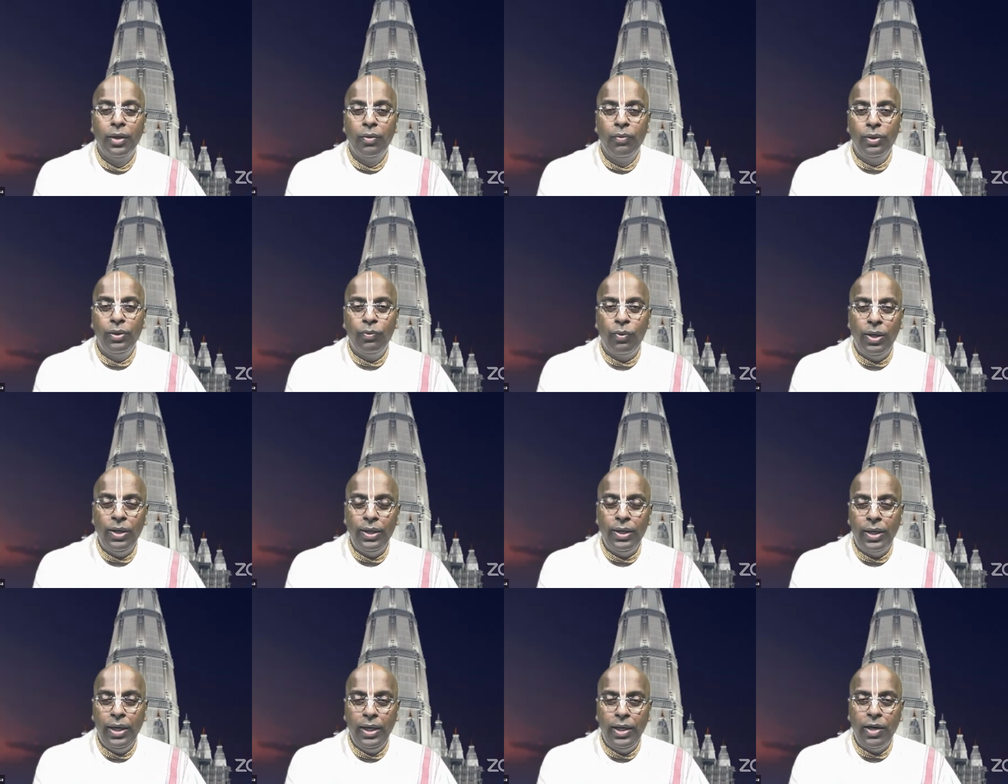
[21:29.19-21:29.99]
With
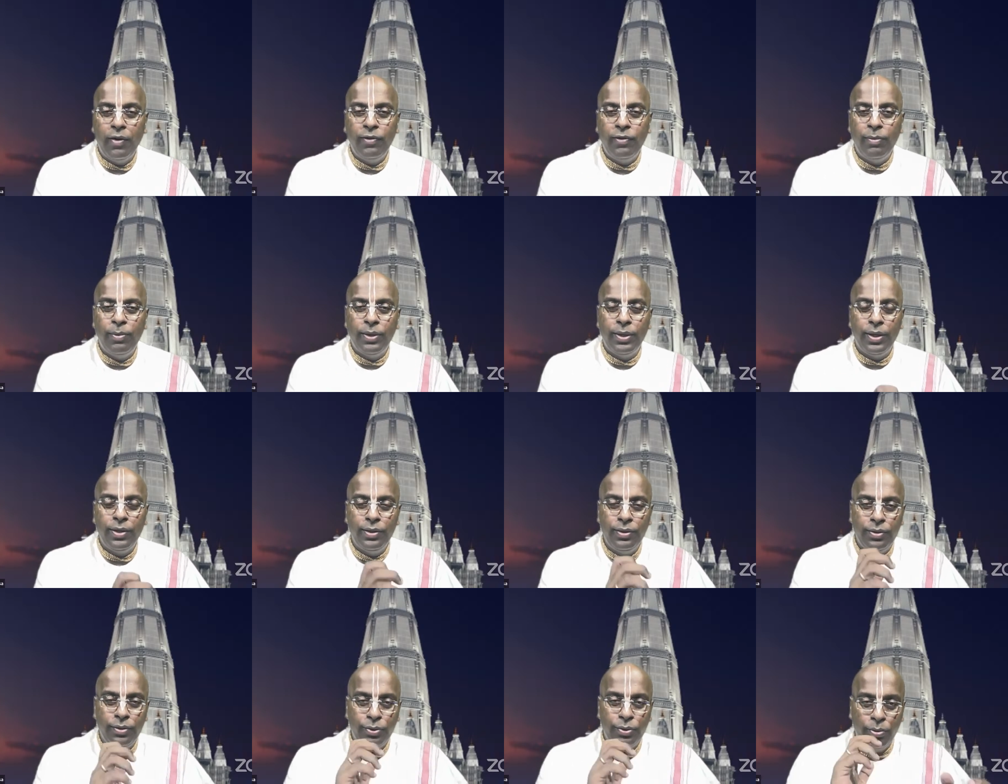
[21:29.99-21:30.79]
one click of a
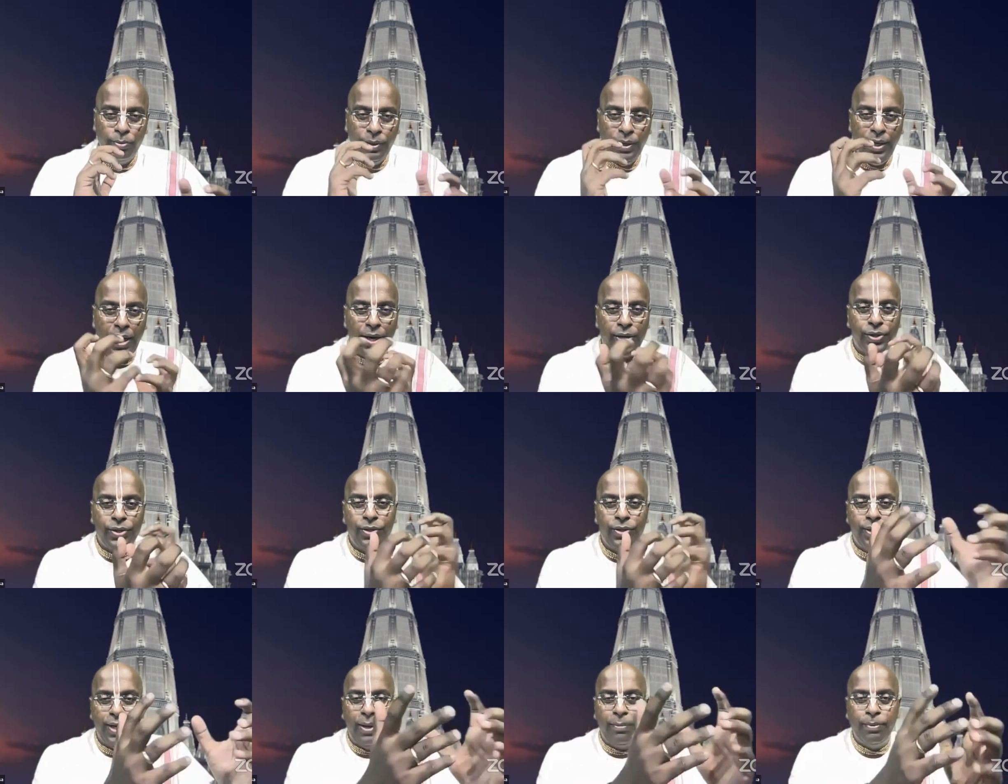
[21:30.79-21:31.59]
button, so many
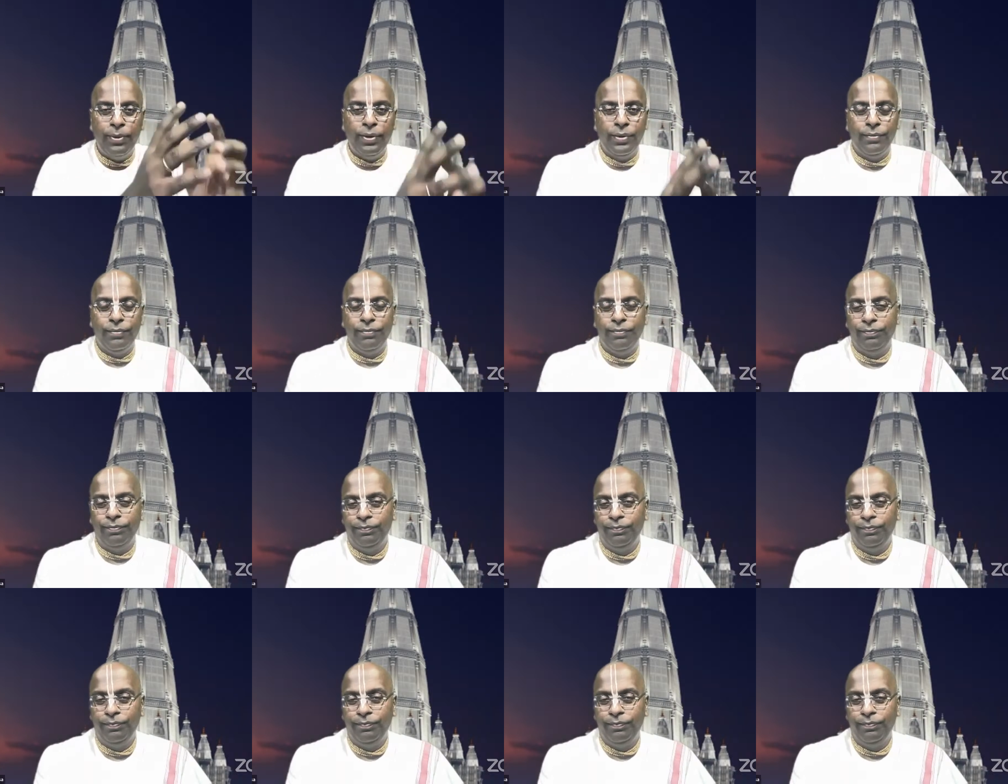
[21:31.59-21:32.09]
actions happen.